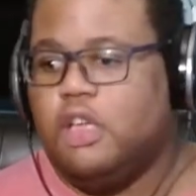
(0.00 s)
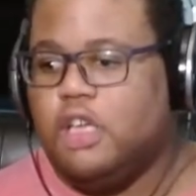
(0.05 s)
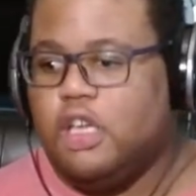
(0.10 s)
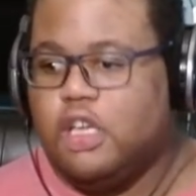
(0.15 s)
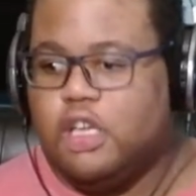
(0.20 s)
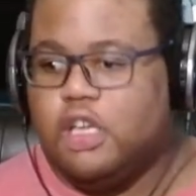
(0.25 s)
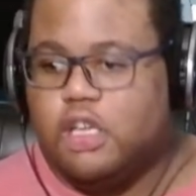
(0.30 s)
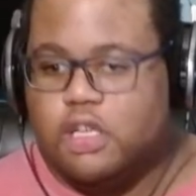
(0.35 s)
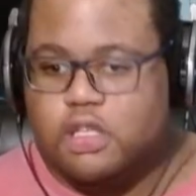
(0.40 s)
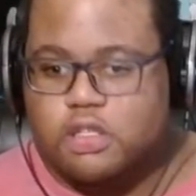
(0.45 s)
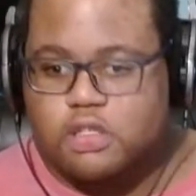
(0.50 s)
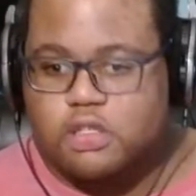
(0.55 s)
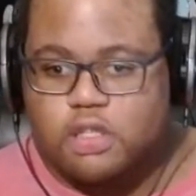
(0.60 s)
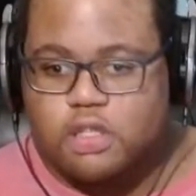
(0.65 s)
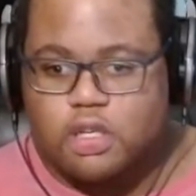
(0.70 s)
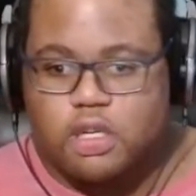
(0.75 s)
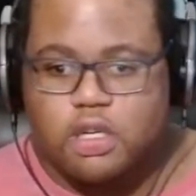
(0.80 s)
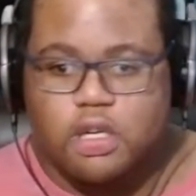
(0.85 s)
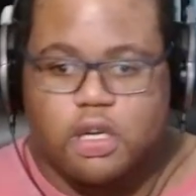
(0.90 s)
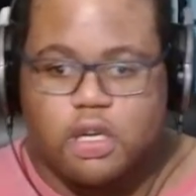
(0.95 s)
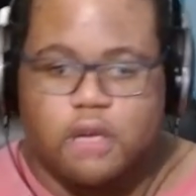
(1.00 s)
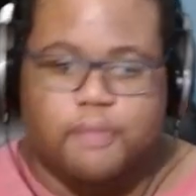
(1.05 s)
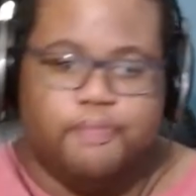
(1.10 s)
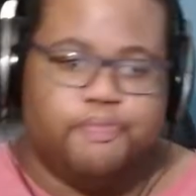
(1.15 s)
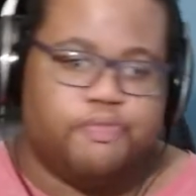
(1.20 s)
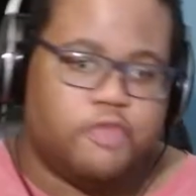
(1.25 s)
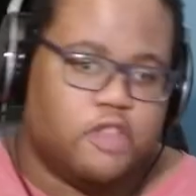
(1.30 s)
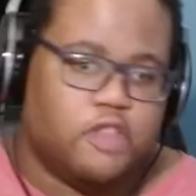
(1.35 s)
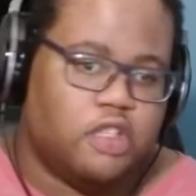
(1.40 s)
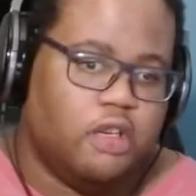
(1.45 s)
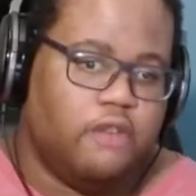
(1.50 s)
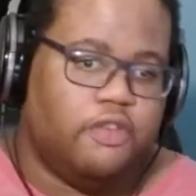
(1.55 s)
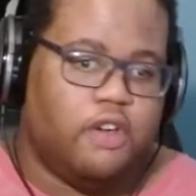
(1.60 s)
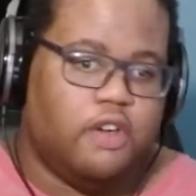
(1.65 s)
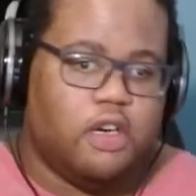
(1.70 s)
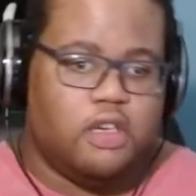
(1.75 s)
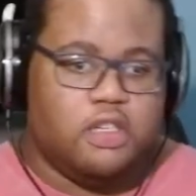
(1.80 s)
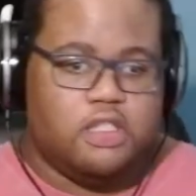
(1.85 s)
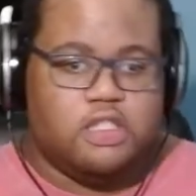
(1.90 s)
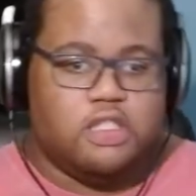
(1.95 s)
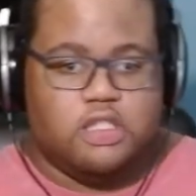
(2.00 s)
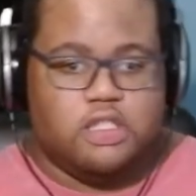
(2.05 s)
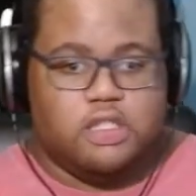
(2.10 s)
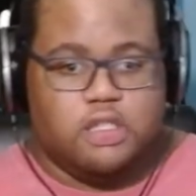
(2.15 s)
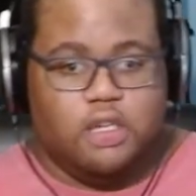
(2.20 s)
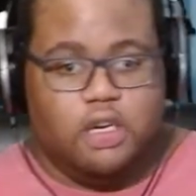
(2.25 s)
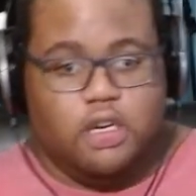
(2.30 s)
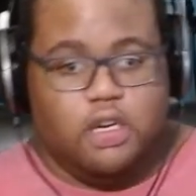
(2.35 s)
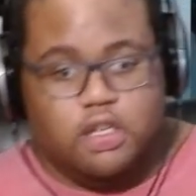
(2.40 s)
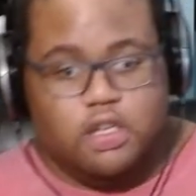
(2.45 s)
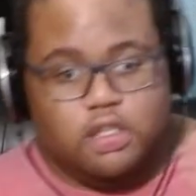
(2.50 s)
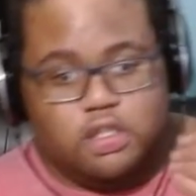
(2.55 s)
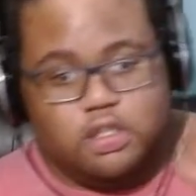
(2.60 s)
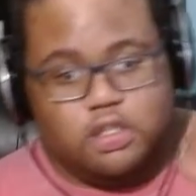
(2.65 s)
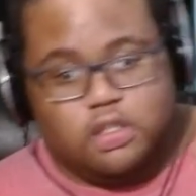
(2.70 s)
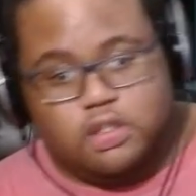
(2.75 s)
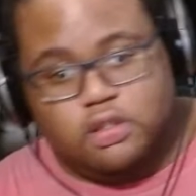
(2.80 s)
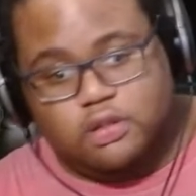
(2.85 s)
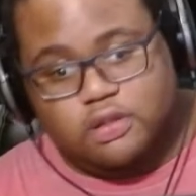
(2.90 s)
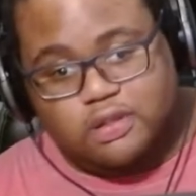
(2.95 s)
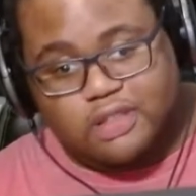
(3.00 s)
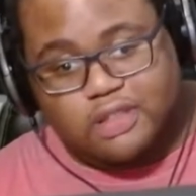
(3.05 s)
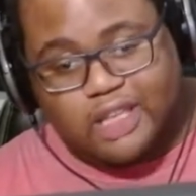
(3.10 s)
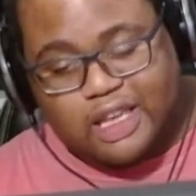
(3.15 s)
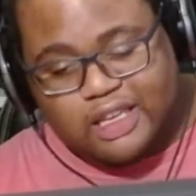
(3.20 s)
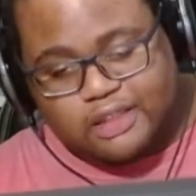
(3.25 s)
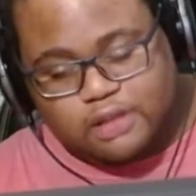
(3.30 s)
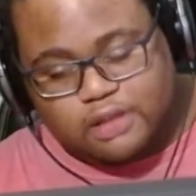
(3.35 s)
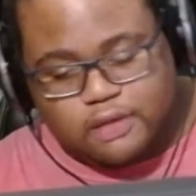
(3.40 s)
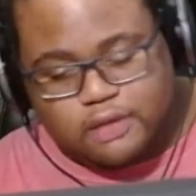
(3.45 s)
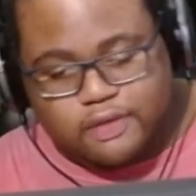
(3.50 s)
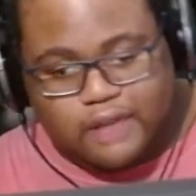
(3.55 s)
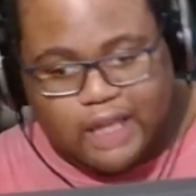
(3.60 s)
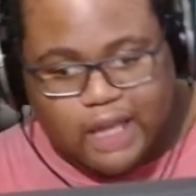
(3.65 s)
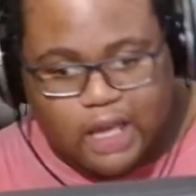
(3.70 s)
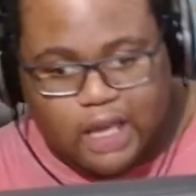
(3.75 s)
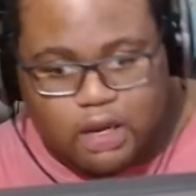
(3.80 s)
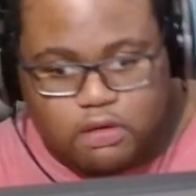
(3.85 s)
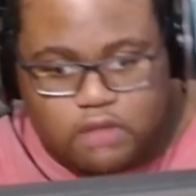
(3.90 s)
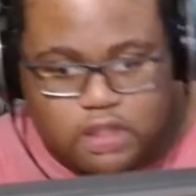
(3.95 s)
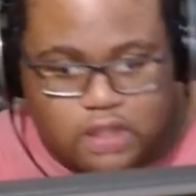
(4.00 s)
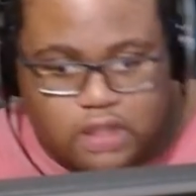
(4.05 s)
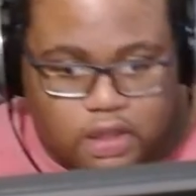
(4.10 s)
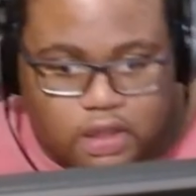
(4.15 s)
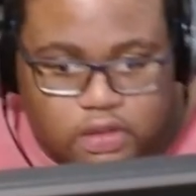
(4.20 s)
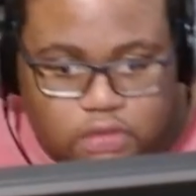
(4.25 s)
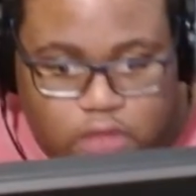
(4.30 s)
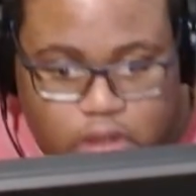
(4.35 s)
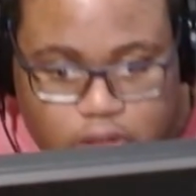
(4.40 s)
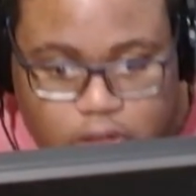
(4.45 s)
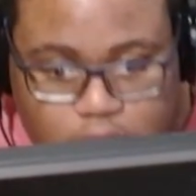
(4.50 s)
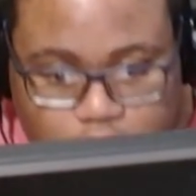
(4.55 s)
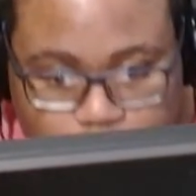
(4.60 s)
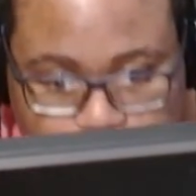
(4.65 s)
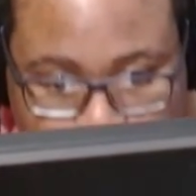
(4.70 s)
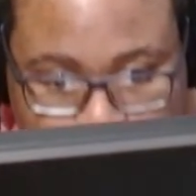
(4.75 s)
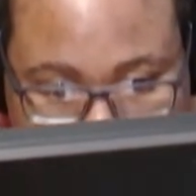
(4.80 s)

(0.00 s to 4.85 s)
And so far this is a test of how it's working.